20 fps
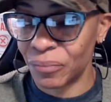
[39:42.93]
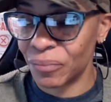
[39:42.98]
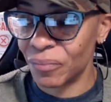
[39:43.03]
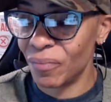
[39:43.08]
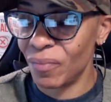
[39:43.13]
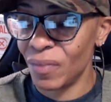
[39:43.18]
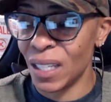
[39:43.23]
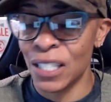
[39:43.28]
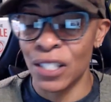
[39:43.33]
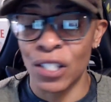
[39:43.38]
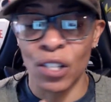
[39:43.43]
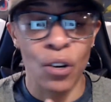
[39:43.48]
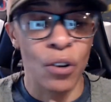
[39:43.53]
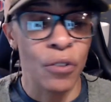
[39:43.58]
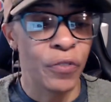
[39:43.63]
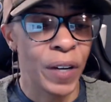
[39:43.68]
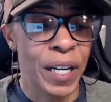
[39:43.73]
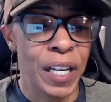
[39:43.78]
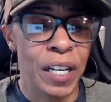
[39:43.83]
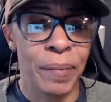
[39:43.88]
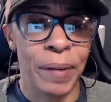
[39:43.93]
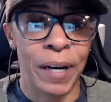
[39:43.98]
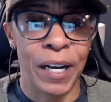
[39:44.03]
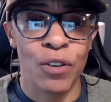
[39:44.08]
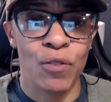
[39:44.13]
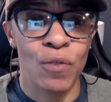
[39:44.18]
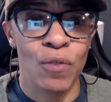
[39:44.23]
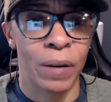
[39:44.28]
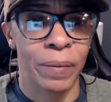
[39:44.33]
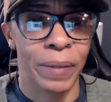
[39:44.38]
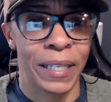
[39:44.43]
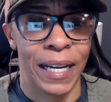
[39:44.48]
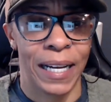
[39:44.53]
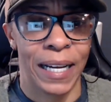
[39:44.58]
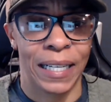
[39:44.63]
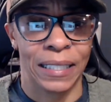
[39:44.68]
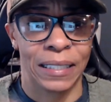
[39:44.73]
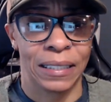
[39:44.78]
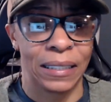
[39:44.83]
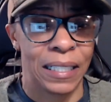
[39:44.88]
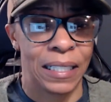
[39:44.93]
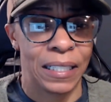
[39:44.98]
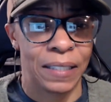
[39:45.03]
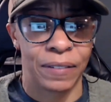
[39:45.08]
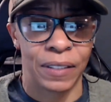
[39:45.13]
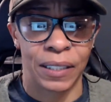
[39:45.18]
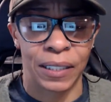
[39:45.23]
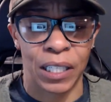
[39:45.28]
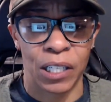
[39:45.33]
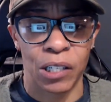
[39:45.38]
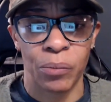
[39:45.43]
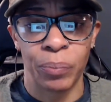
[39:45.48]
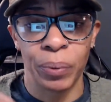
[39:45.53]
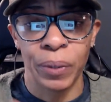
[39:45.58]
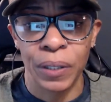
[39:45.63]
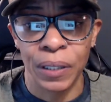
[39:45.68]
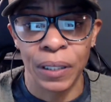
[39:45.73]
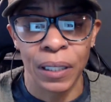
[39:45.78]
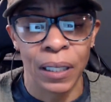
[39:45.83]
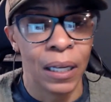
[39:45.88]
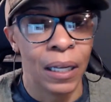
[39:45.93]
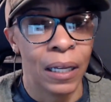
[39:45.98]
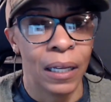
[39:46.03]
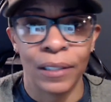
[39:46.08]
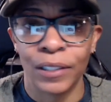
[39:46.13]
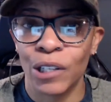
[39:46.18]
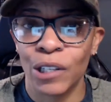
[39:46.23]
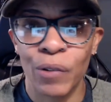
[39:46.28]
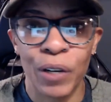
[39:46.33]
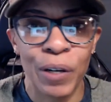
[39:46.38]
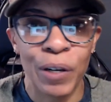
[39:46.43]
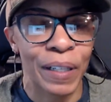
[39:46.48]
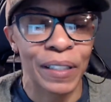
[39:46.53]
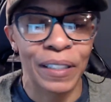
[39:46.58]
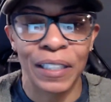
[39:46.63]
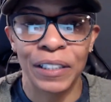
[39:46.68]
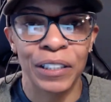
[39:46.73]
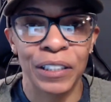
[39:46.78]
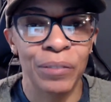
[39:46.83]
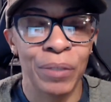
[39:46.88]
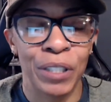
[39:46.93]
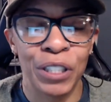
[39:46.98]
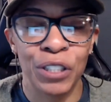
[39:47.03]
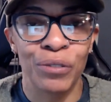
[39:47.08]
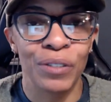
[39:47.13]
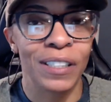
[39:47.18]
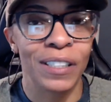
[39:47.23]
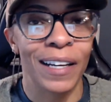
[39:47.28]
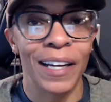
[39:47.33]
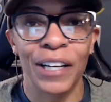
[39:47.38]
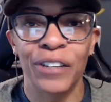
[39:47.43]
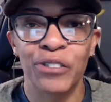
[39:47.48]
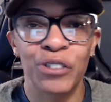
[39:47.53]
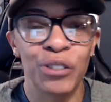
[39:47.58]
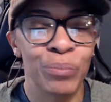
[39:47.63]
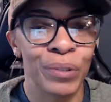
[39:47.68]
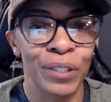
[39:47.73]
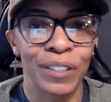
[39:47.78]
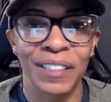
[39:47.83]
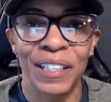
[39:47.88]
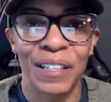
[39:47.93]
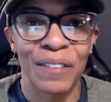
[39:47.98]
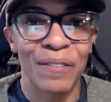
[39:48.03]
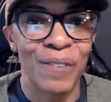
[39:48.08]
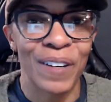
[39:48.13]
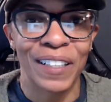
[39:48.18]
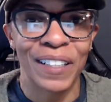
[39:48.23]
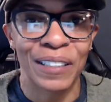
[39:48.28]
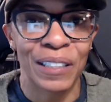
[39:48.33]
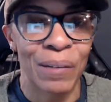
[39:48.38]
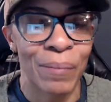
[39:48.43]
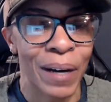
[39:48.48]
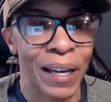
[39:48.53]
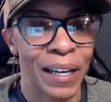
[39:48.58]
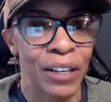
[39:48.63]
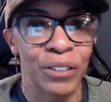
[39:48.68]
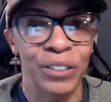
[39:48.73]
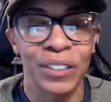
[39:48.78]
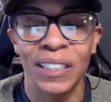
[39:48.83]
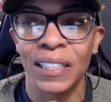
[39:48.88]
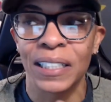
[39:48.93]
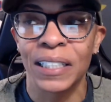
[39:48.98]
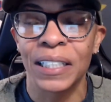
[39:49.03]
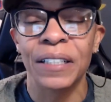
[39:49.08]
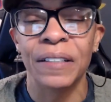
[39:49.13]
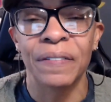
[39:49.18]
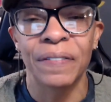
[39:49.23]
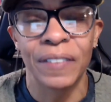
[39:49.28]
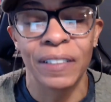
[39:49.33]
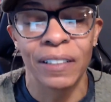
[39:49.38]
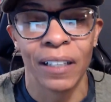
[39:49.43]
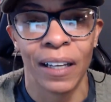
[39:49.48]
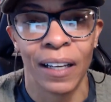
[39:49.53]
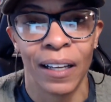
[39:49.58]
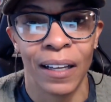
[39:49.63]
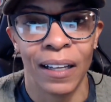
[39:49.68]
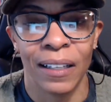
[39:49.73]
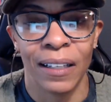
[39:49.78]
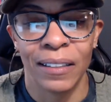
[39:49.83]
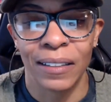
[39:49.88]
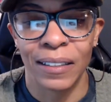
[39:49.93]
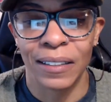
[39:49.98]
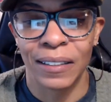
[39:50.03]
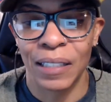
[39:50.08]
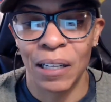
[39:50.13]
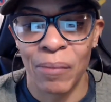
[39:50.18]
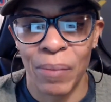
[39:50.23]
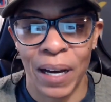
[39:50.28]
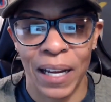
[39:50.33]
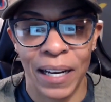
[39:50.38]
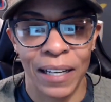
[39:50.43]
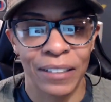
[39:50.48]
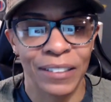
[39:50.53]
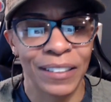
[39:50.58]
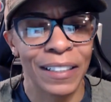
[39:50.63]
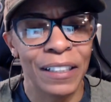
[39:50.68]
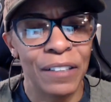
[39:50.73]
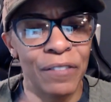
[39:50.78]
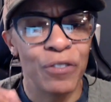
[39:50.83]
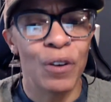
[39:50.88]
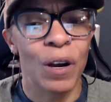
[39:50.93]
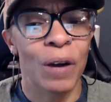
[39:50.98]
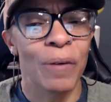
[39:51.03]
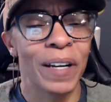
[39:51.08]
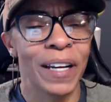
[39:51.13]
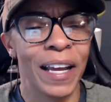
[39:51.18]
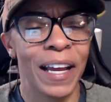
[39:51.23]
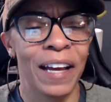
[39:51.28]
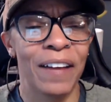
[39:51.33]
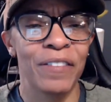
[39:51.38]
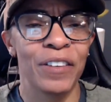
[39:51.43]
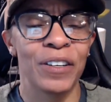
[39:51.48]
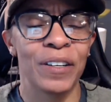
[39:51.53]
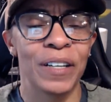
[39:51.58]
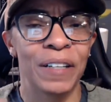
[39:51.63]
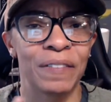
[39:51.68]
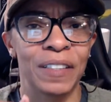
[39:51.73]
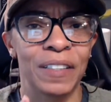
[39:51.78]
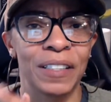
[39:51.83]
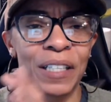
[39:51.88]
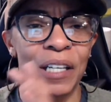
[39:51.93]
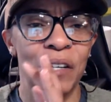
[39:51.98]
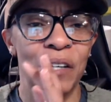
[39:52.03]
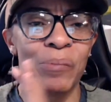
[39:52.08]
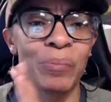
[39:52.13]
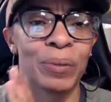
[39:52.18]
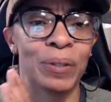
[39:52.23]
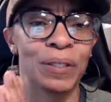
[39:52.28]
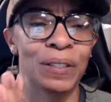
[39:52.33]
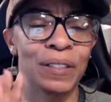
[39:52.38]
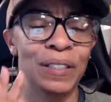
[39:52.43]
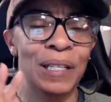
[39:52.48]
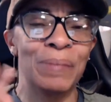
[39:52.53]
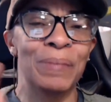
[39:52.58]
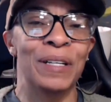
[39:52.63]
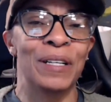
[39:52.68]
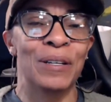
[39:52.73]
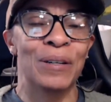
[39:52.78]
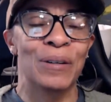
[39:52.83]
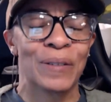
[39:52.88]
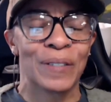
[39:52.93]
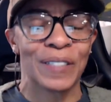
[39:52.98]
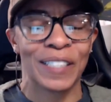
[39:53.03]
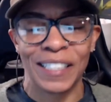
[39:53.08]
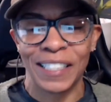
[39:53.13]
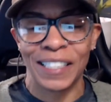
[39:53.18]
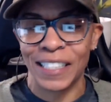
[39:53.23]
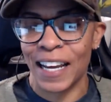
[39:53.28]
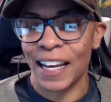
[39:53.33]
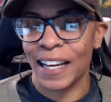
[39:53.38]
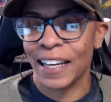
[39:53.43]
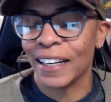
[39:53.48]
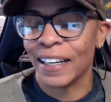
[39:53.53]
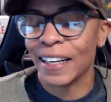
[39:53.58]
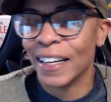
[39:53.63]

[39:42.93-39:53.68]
So for anybody who already has the F the Scale book, don't worry about that. That just means you get an extra book to give away to somebody else, to gift to somebody else. And if you already have your F the Scale book, let me know in the chat.